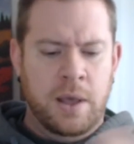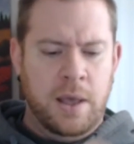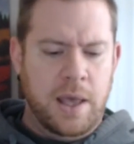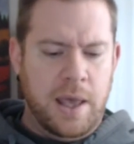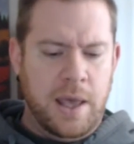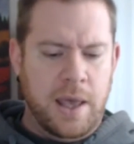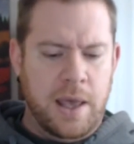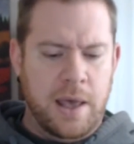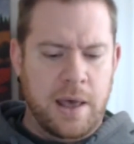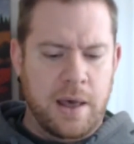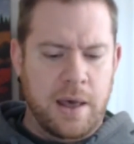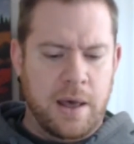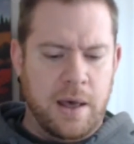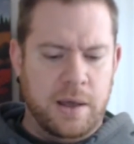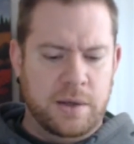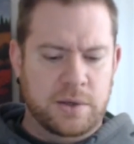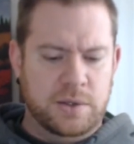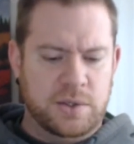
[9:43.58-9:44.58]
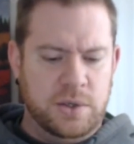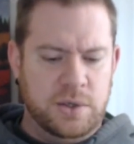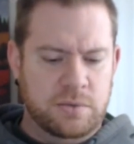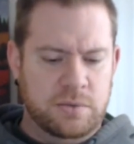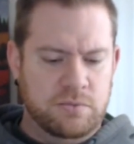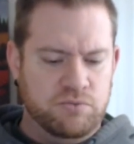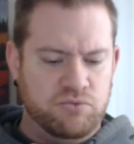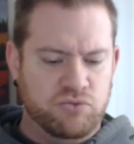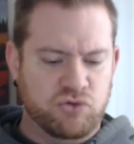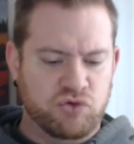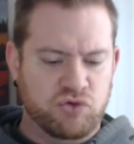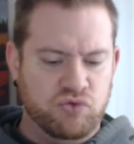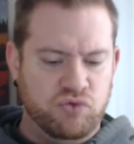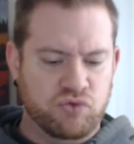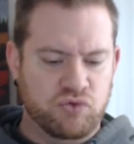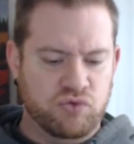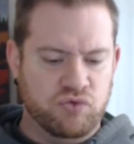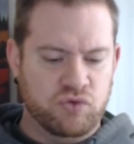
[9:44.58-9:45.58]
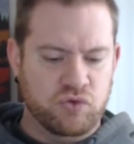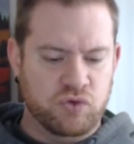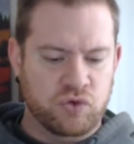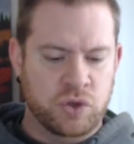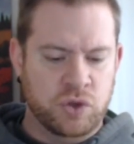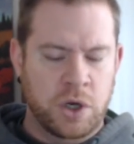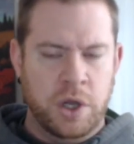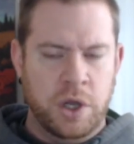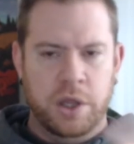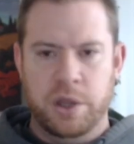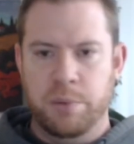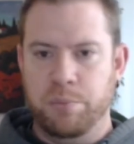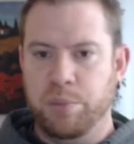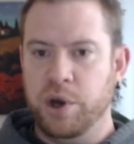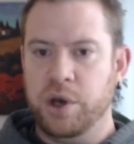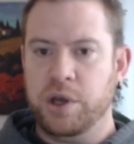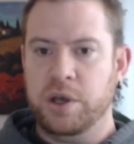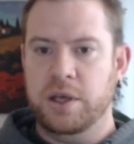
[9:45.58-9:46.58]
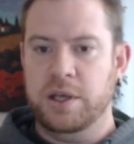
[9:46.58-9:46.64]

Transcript: And the book